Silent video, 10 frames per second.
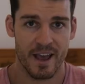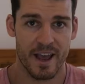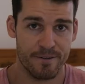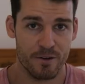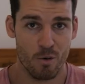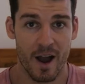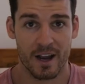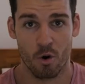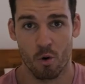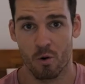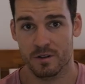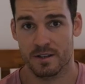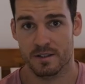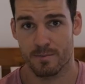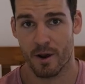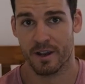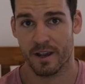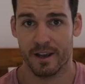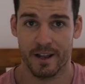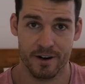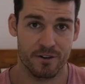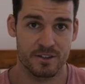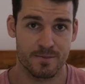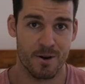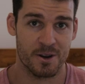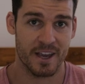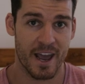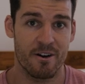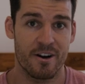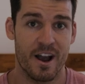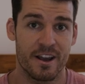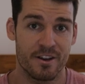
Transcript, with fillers: And if you are caught smoking in a non-smoking area,